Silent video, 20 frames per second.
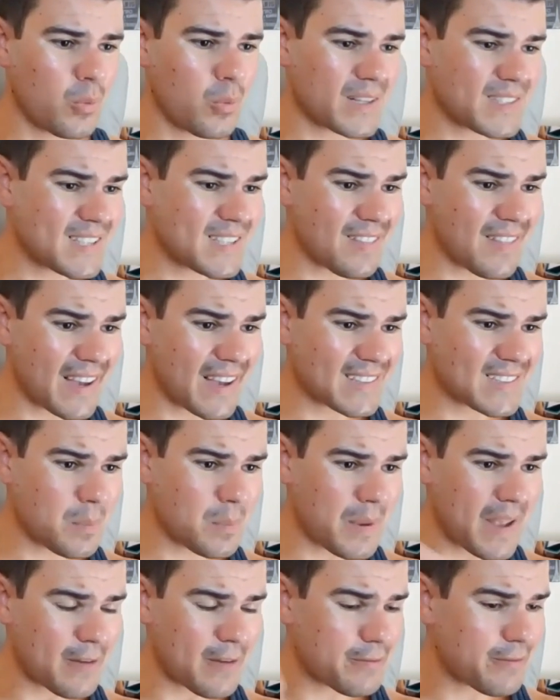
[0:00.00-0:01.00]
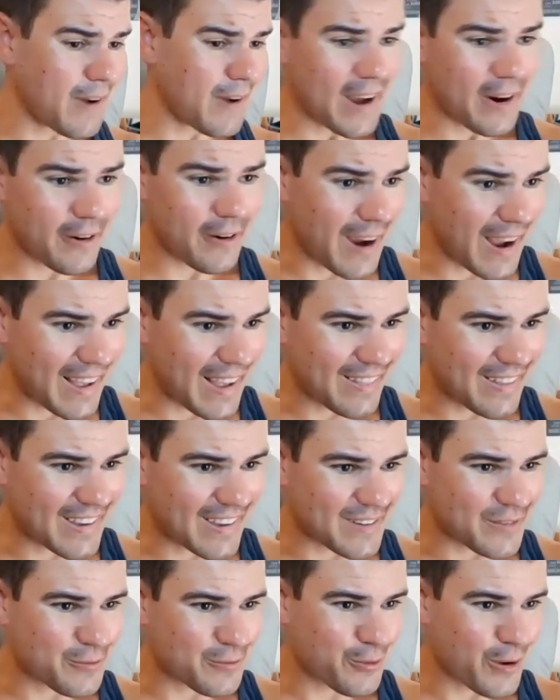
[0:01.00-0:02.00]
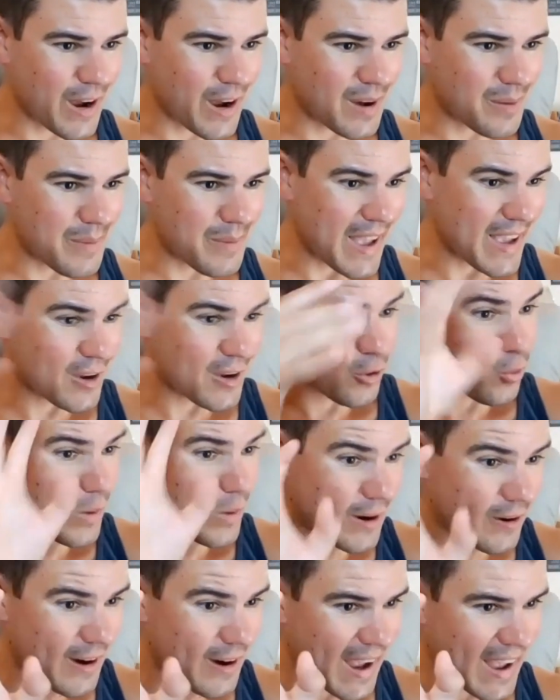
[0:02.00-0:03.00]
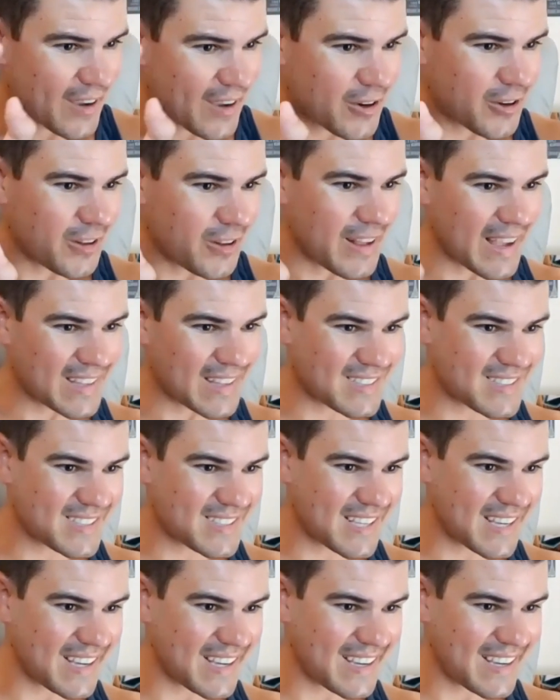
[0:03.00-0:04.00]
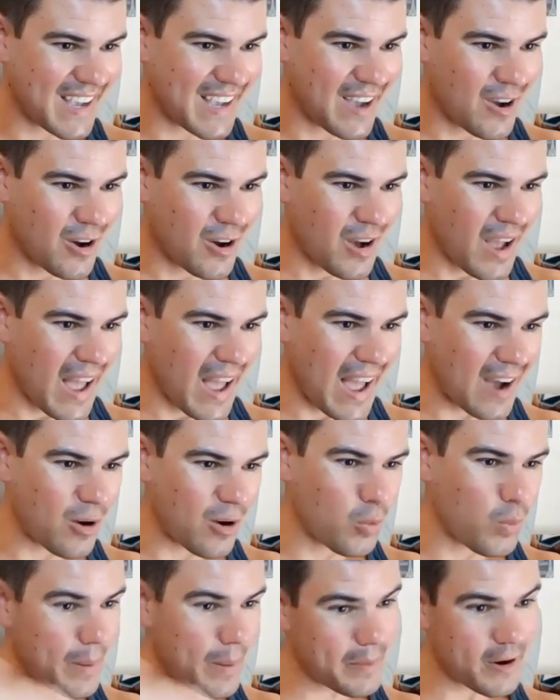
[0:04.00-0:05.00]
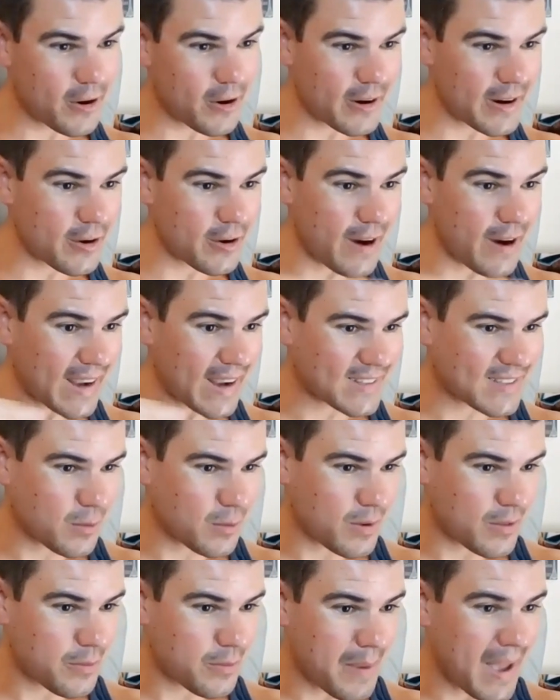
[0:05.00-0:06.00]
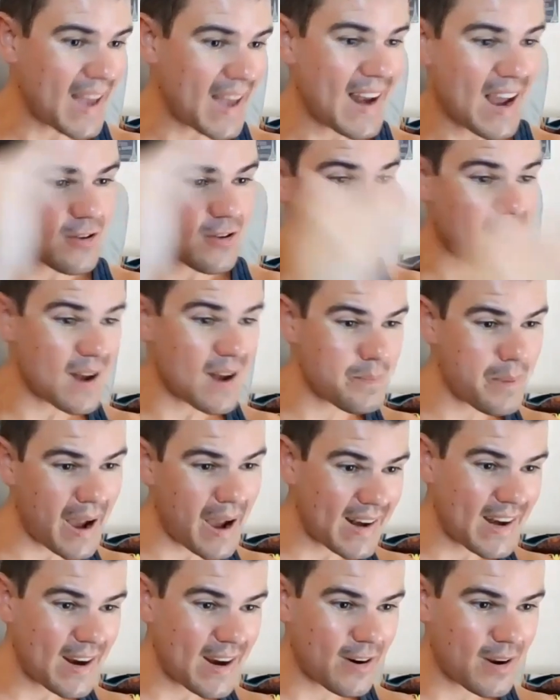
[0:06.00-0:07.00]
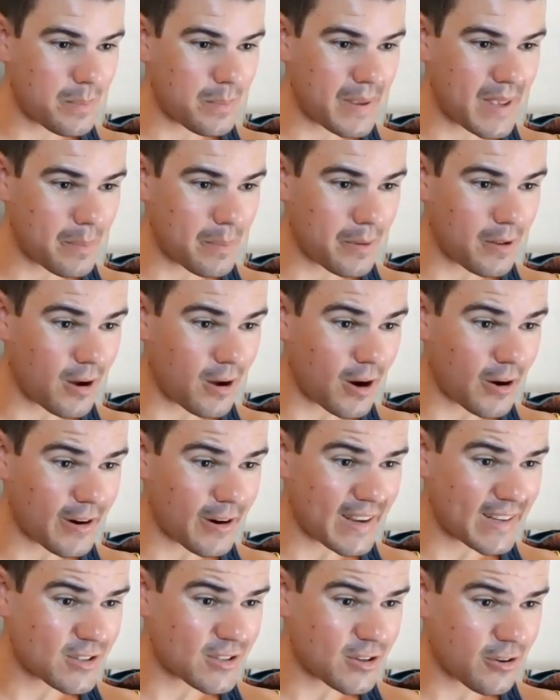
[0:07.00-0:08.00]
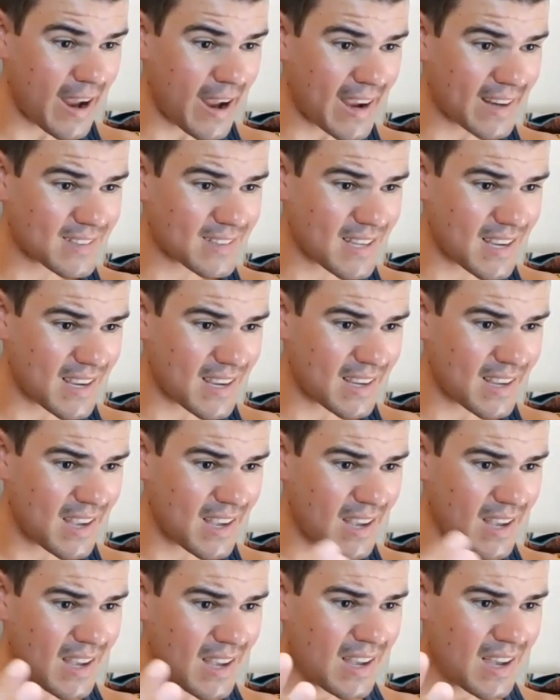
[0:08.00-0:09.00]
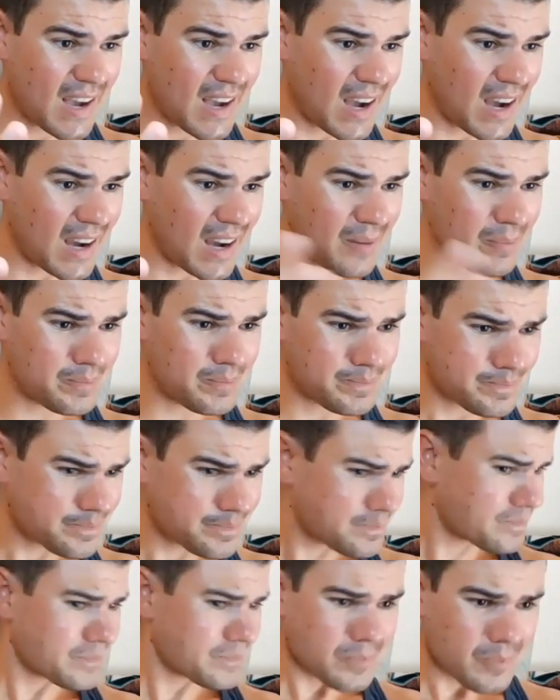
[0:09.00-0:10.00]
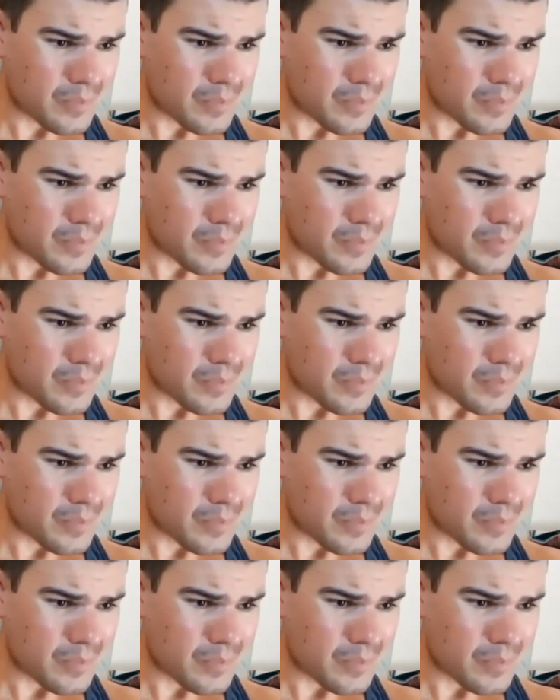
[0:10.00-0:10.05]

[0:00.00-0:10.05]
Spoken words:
What's it like to be at Fire Island from a queer angle and see how women are interacting with men, how non-binary people are interacting um,